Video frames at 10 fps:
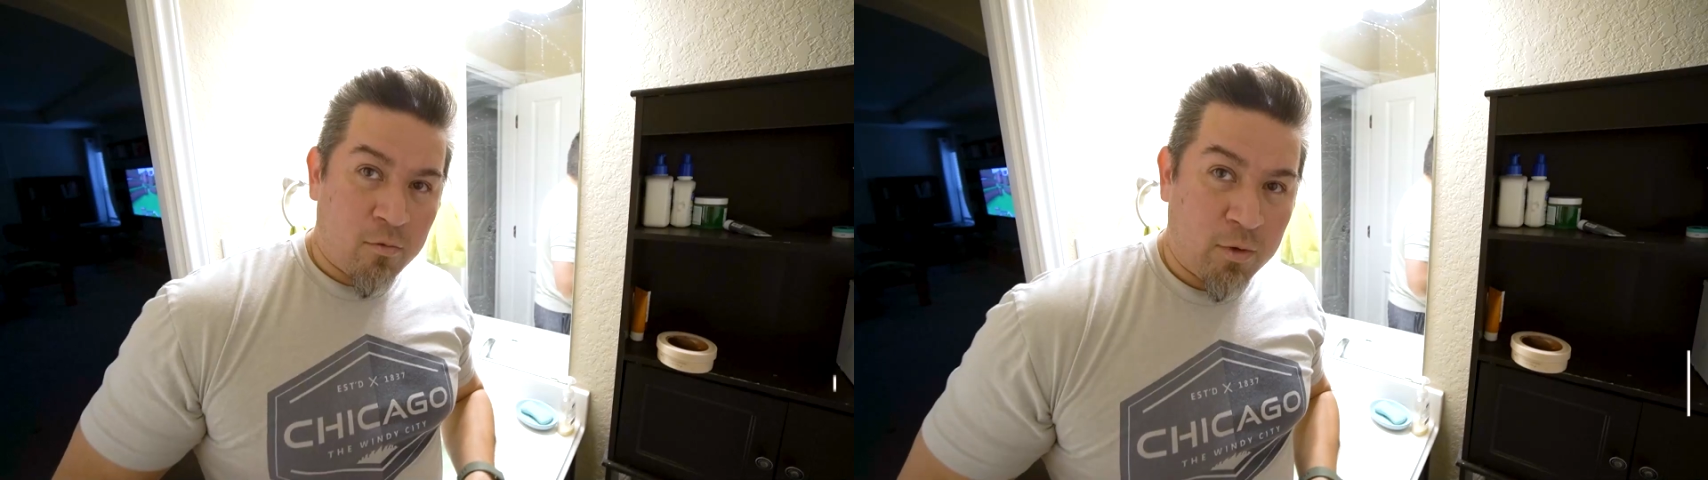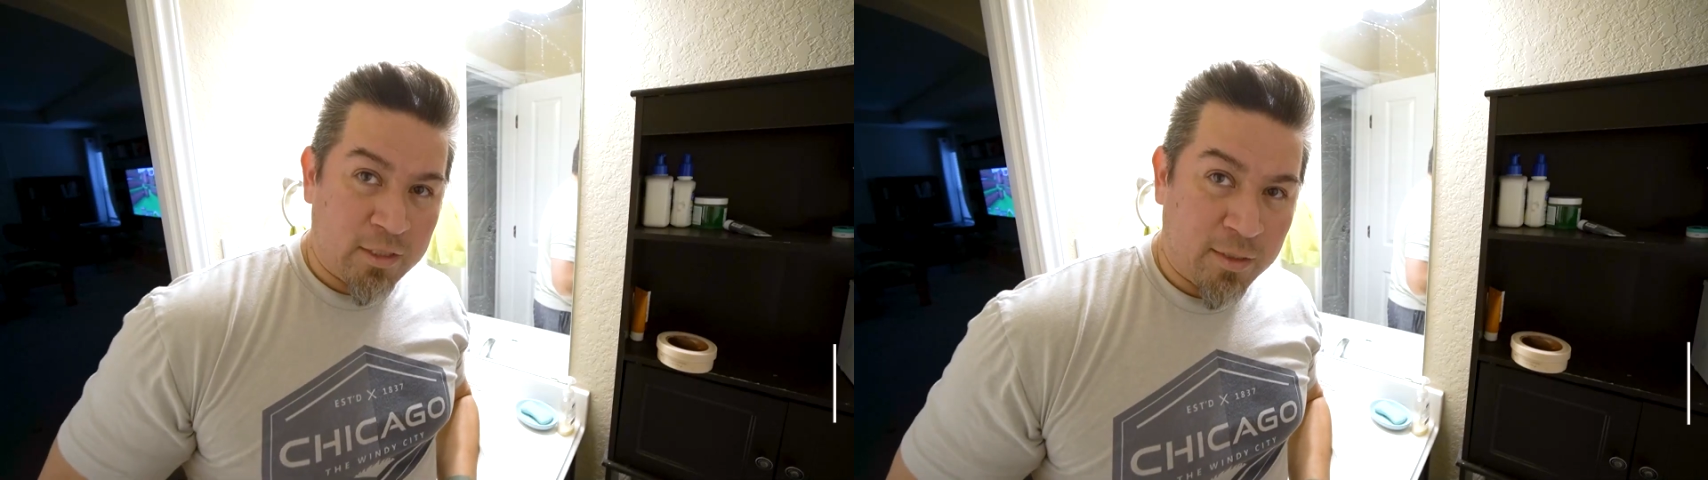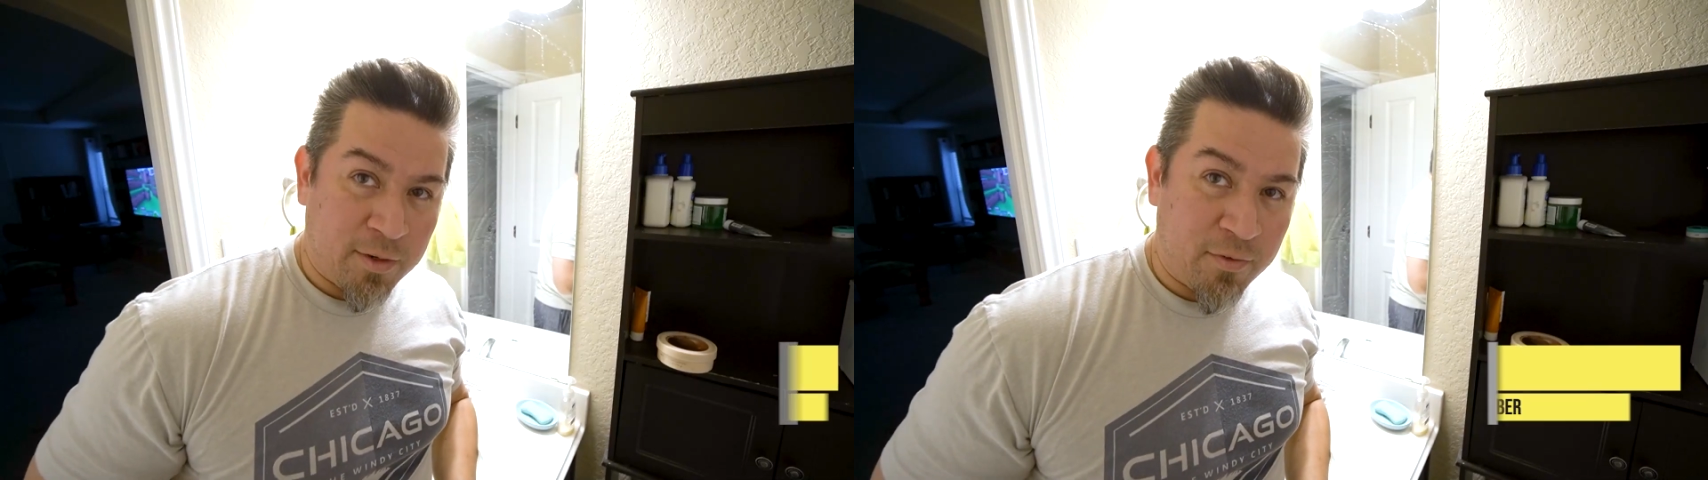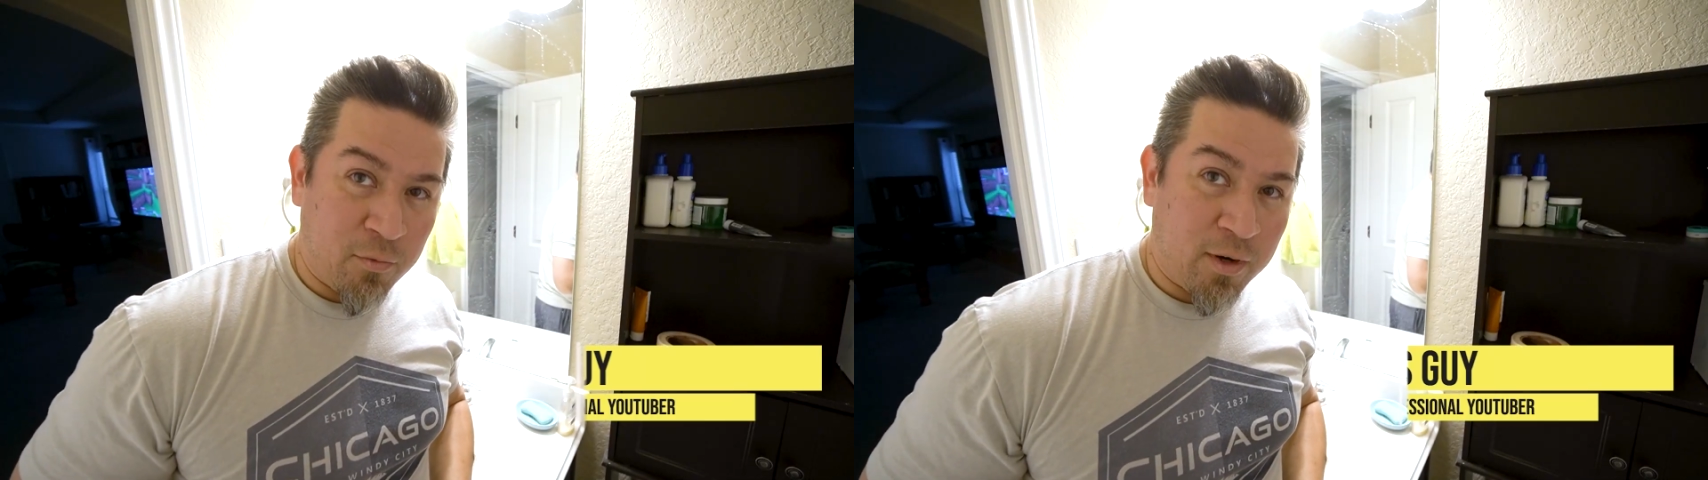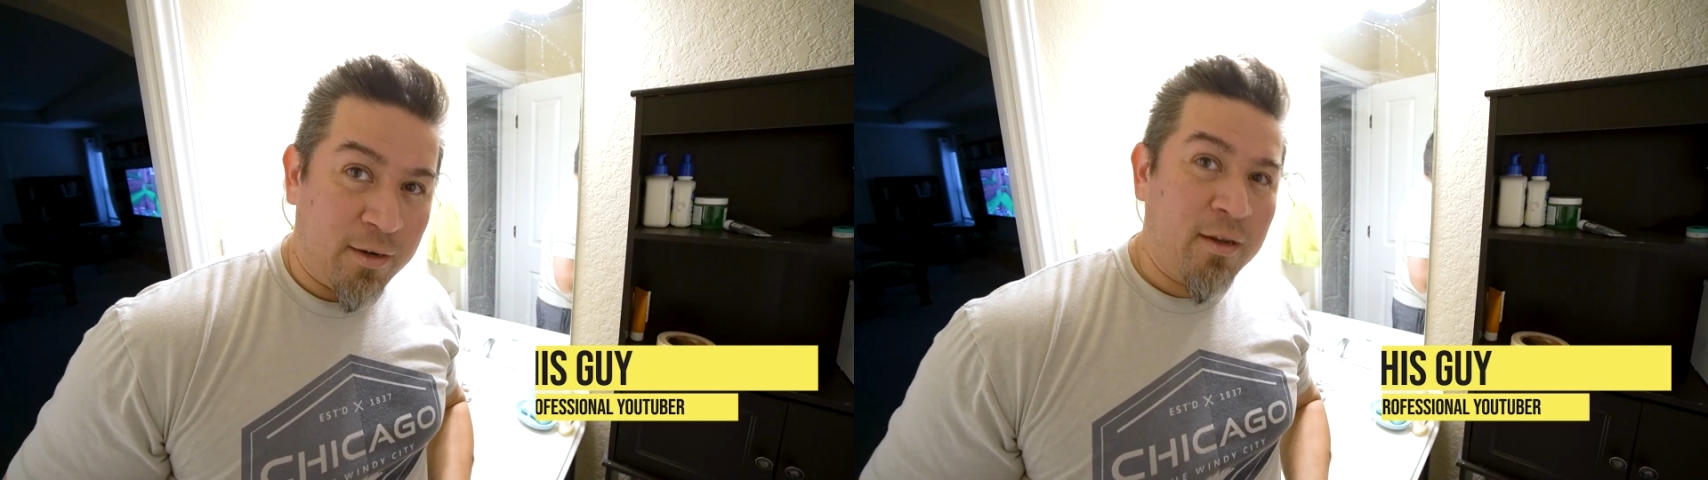What's up,
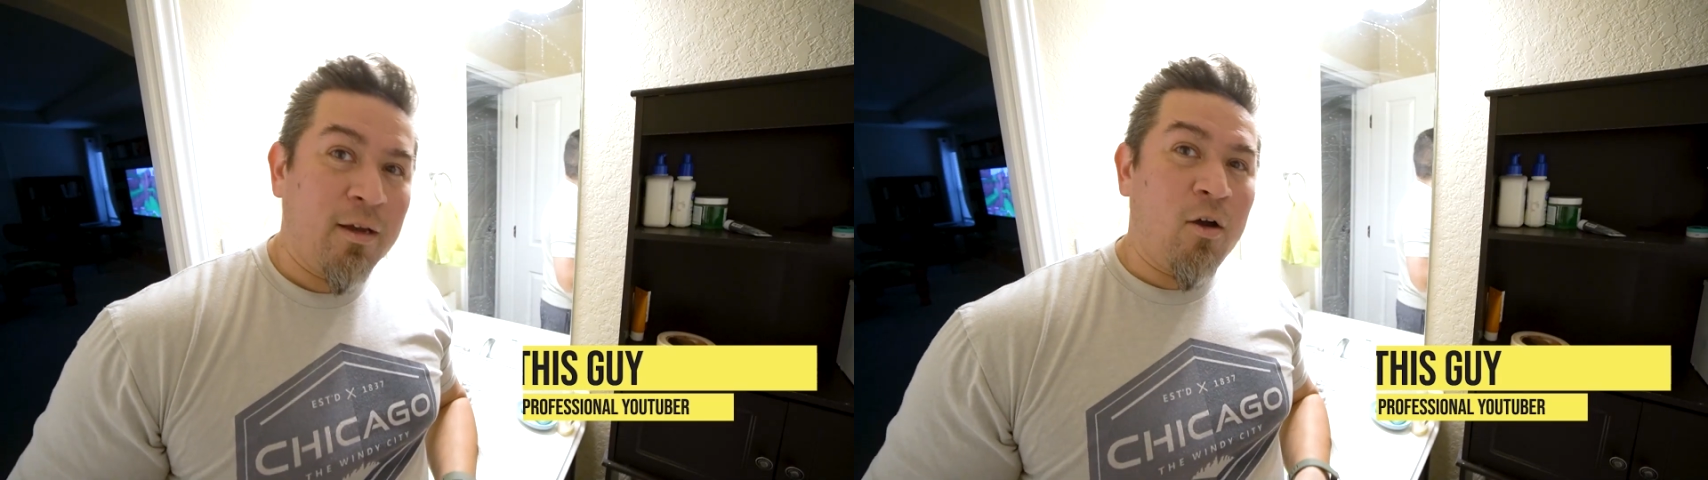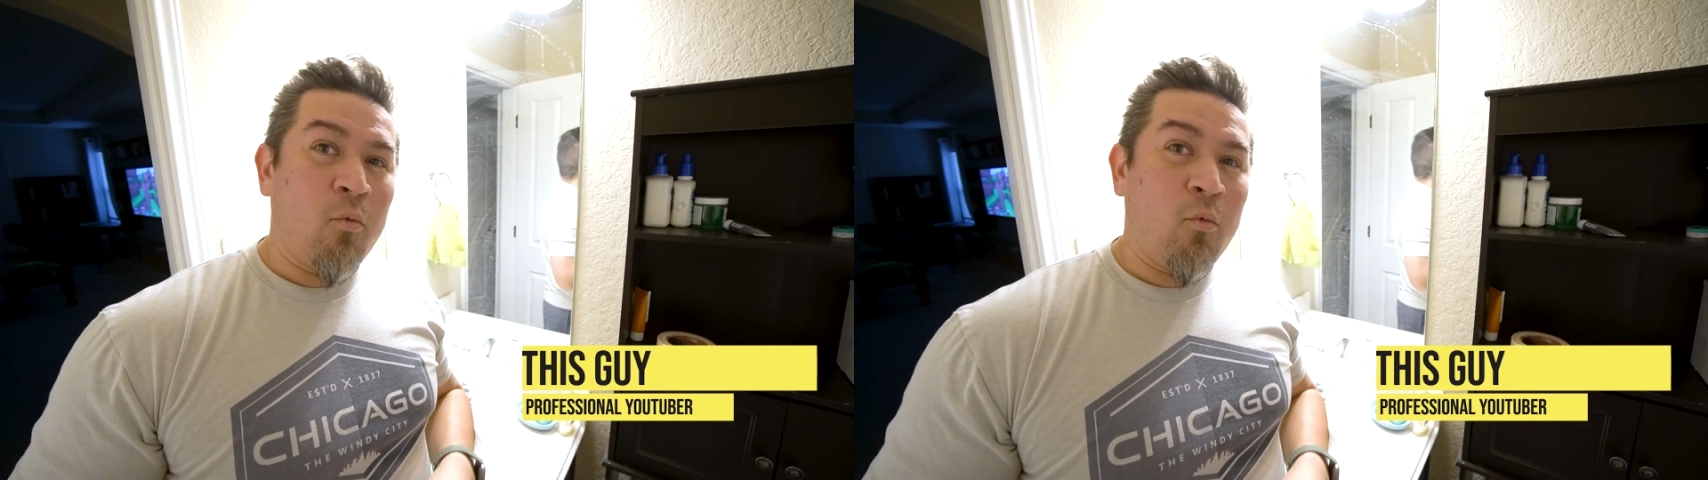everyone?